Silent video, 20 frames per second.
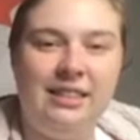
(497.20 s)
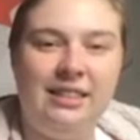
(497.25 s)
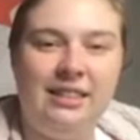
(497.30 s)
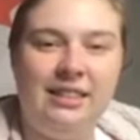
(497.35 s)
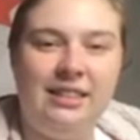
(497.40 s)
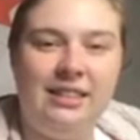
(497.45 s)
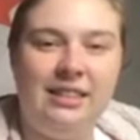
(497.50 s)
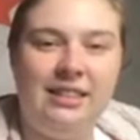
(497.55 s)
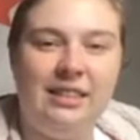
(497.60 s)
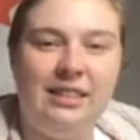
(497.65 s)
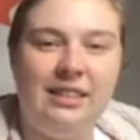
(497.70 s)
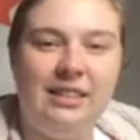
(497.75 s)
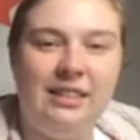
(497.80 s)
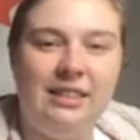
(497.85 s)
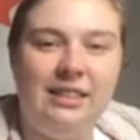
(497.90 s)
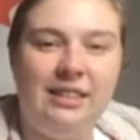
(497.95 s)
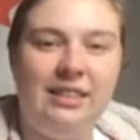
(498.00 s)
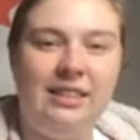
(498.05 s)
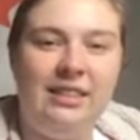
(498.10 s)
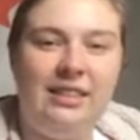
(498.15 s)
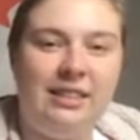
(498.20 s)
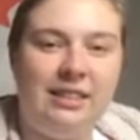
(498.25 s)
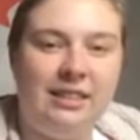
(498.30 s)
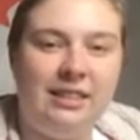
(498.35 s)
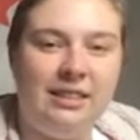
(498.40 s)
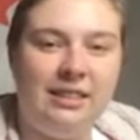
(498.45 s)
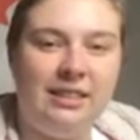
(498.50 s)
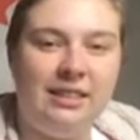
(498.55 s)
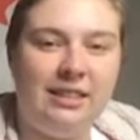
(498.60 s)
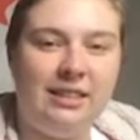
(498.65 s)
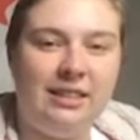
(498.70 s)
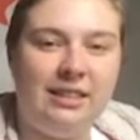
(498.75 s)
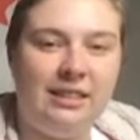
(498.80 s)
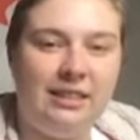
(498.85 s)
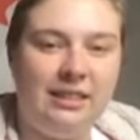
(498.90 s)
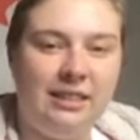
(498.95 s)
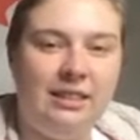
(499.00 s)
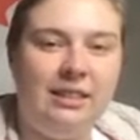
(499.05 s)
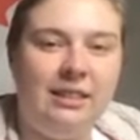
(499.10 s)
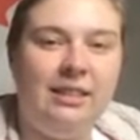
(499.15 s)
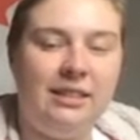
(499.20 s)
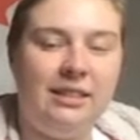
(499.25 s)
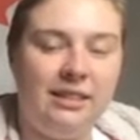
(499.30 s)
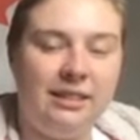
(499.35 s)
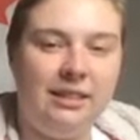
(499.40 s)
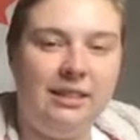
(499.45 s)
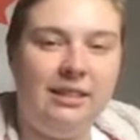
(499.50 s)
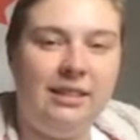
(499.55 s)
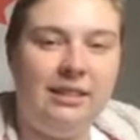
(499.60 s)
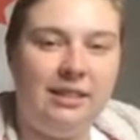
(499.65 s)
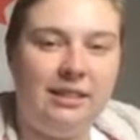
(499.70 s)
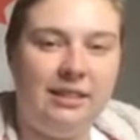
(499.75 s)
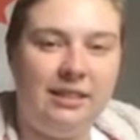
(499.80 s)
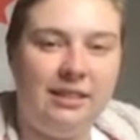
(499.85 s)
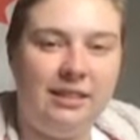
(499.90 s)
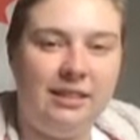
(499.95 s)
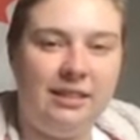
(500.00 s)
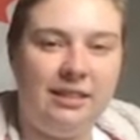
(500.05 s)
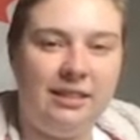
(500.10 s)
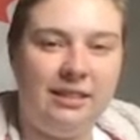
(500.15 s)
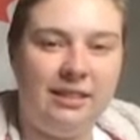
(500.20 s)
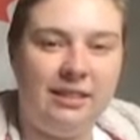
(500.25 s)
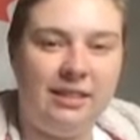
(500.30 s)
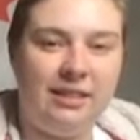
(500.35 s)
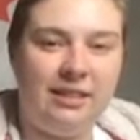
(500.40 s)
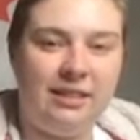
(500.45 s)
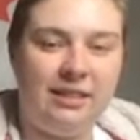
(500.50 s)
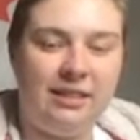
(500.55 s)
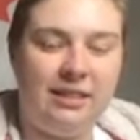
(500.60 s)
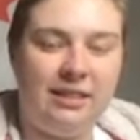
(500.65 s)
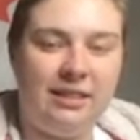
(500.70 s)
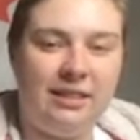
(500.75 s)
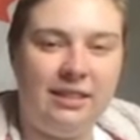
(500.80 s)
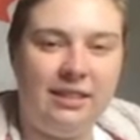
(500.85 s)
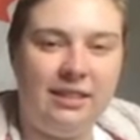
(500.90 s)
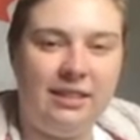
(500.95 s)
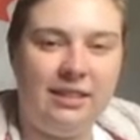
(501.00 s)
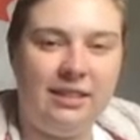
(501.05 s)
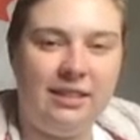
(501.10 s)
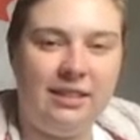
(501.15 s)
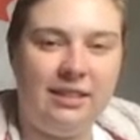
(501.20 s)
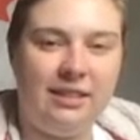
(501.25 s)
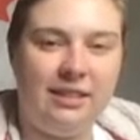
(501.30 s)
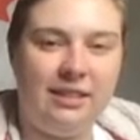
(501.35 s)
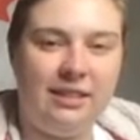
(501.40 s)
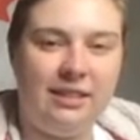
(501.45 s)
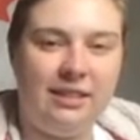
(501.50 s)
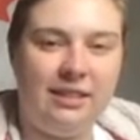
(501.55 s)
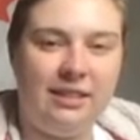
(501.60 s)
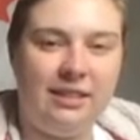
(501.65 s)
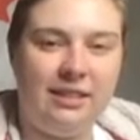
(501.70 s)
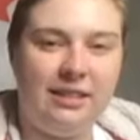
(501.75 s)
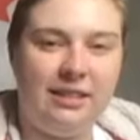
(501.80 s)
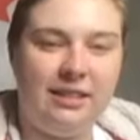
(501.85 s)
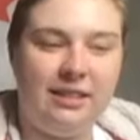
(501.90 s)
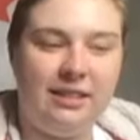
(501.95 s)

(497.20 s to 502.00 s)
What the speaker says: No words are spoken by the person on screen.